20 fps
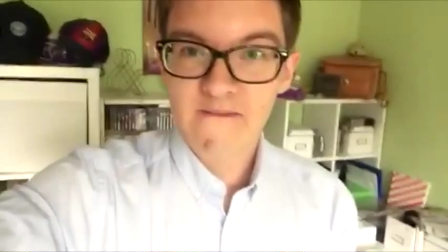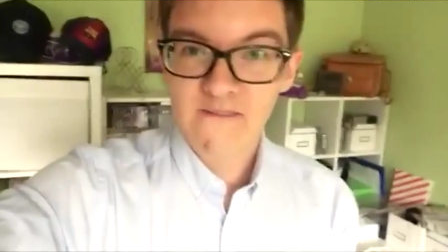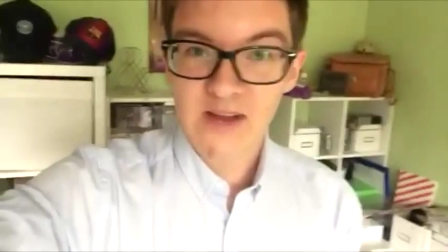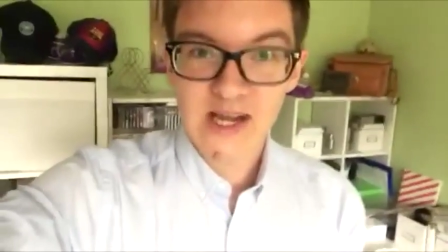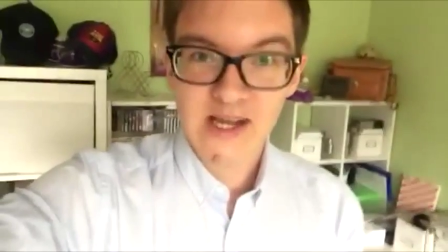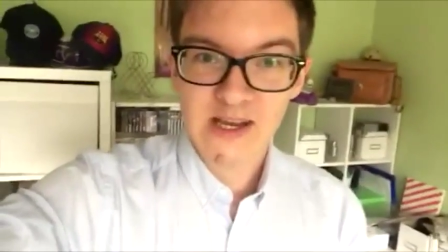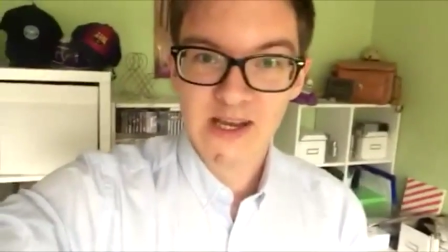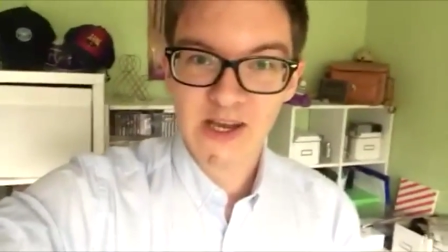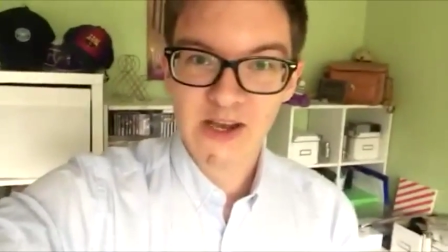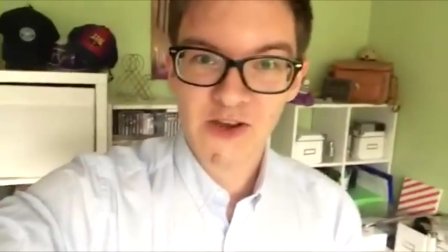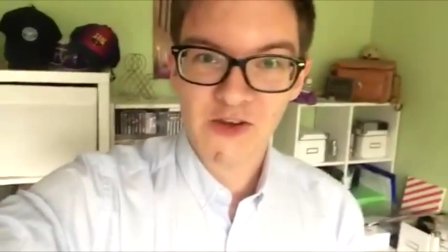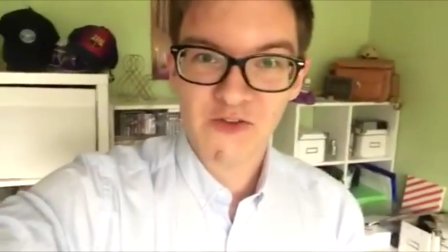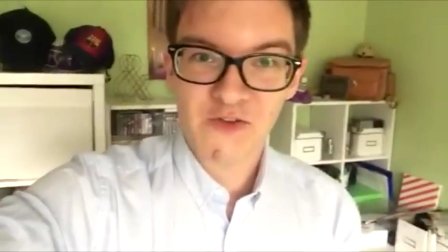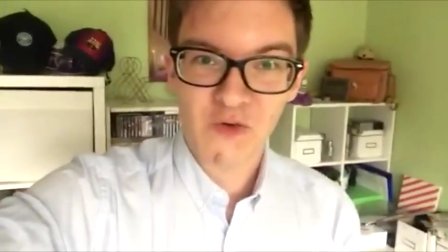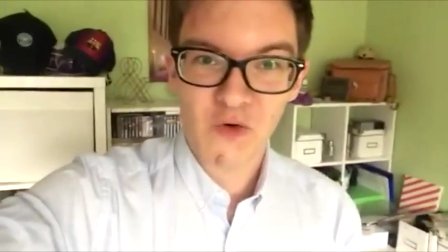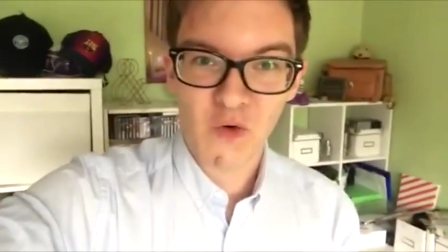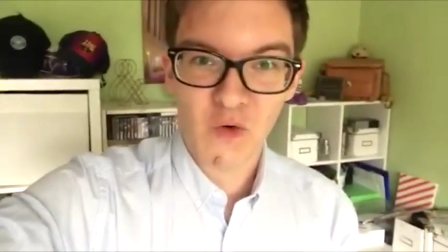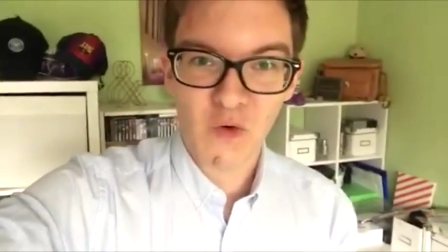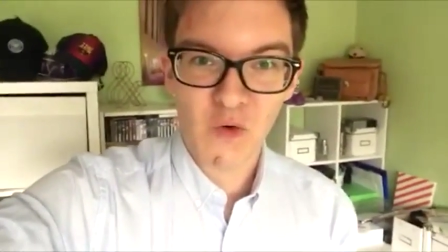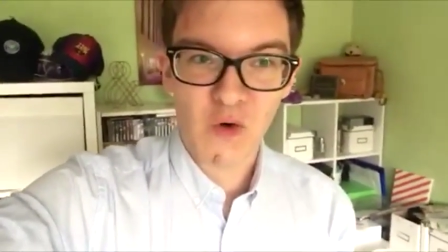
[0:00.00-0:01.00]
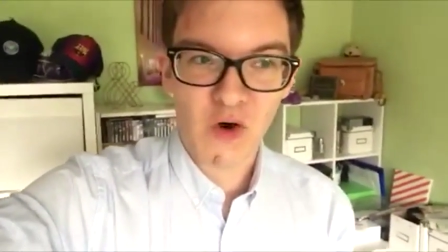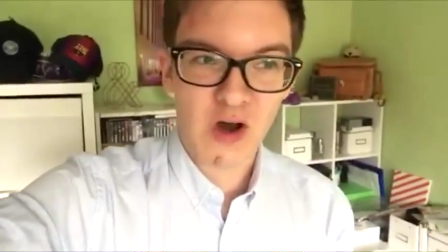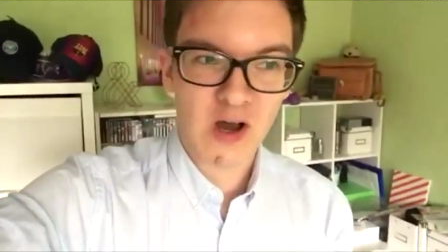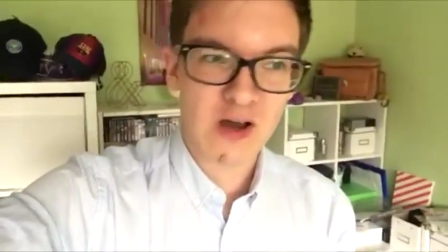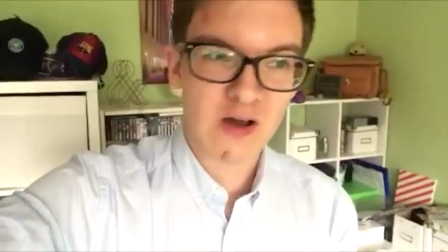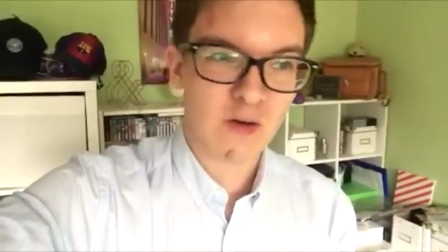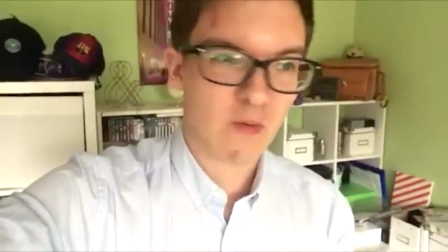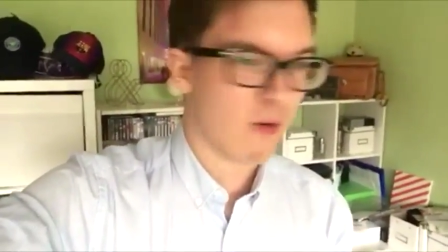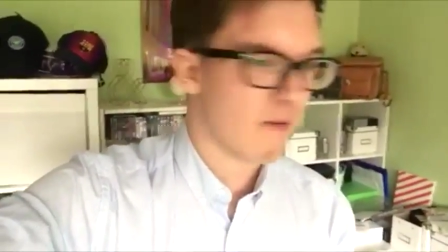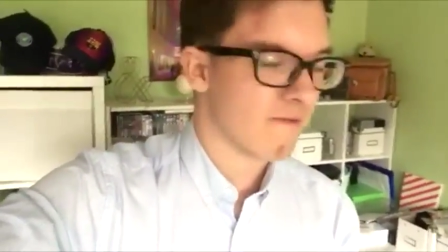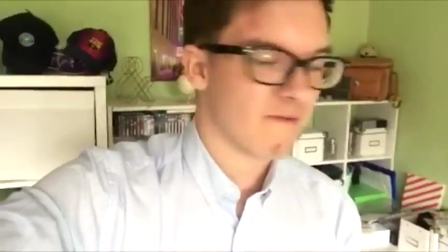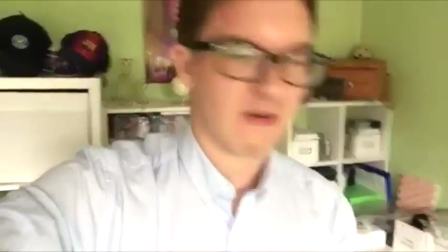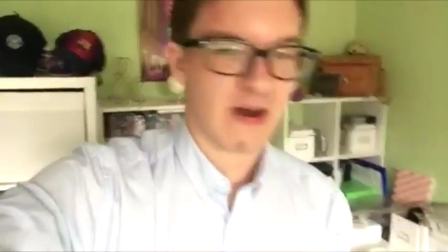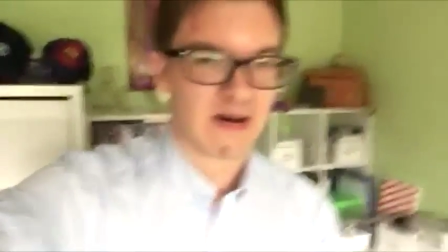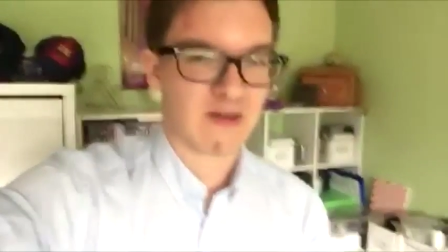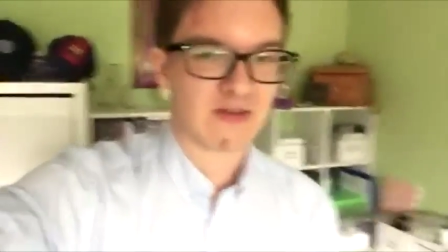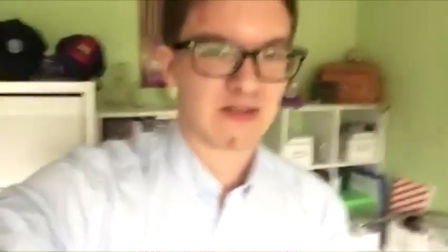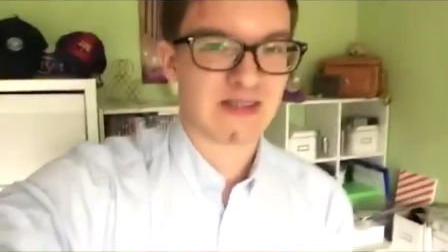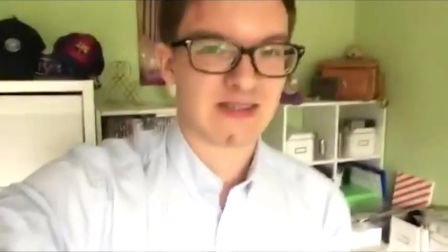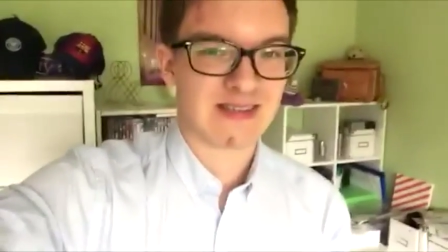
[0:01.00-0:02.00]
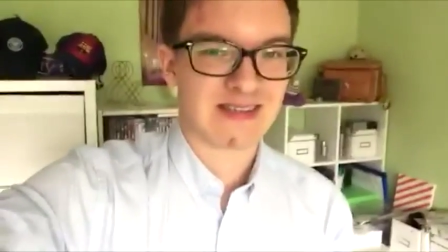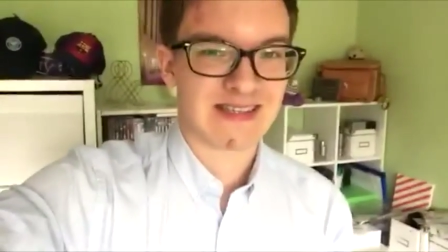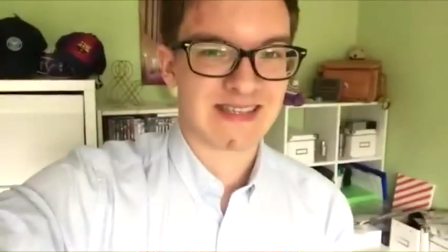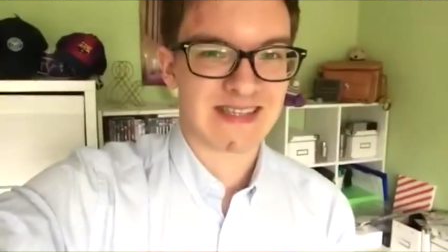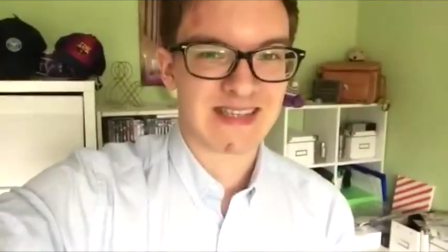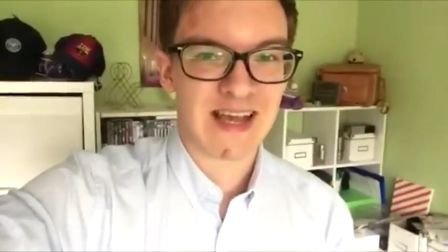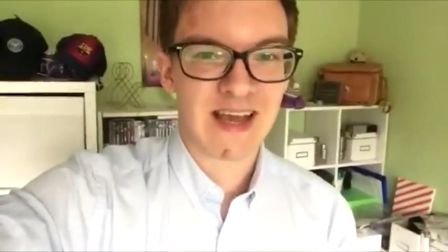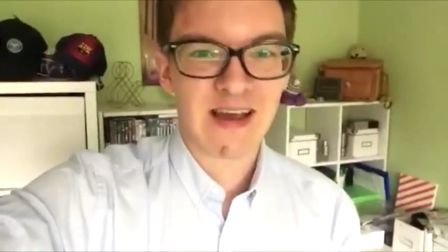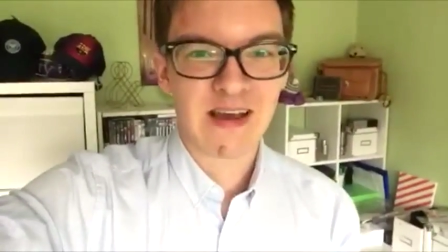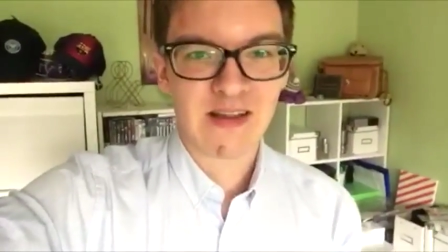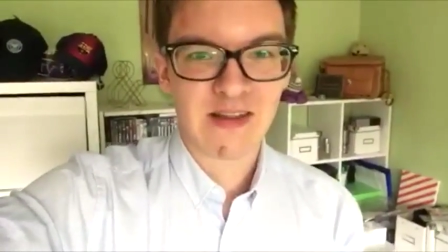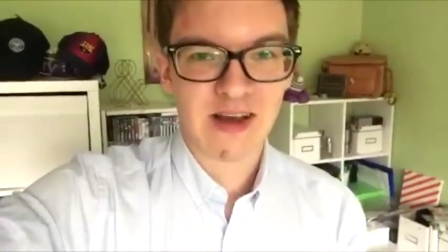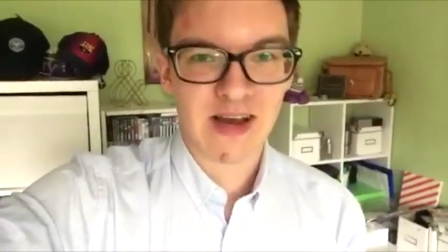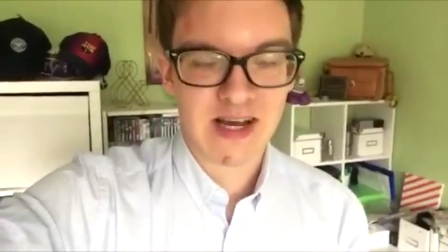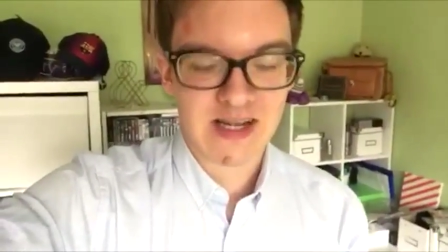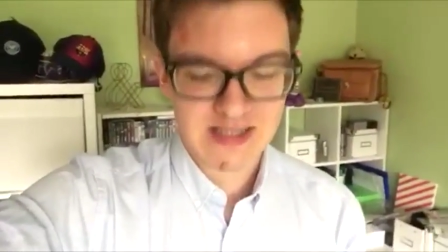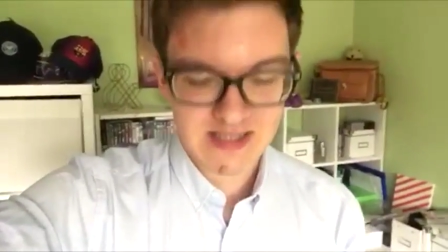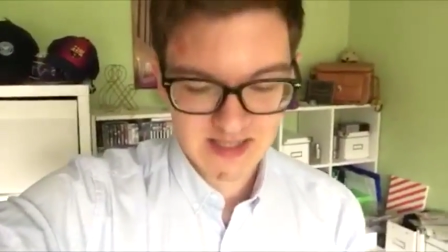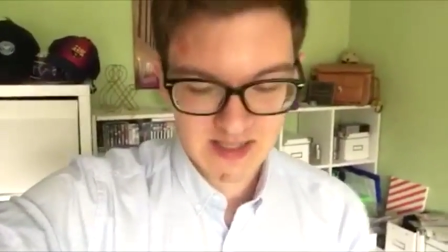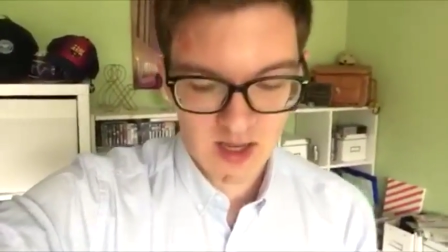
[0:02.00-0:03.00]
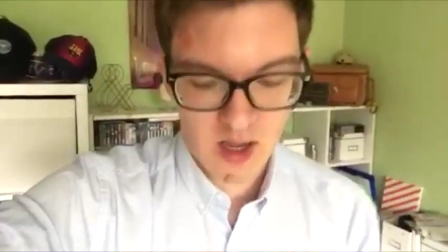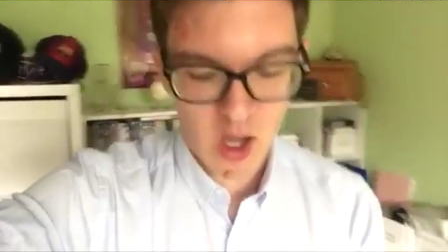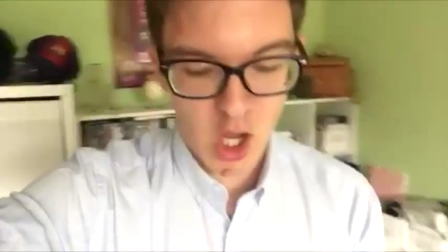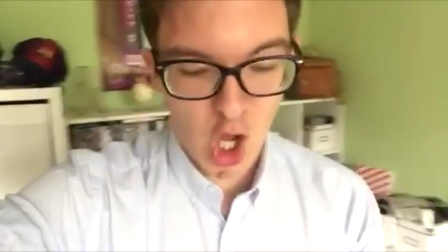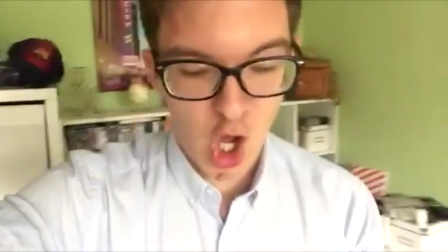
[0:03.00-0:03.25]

thank you for 1,000. That's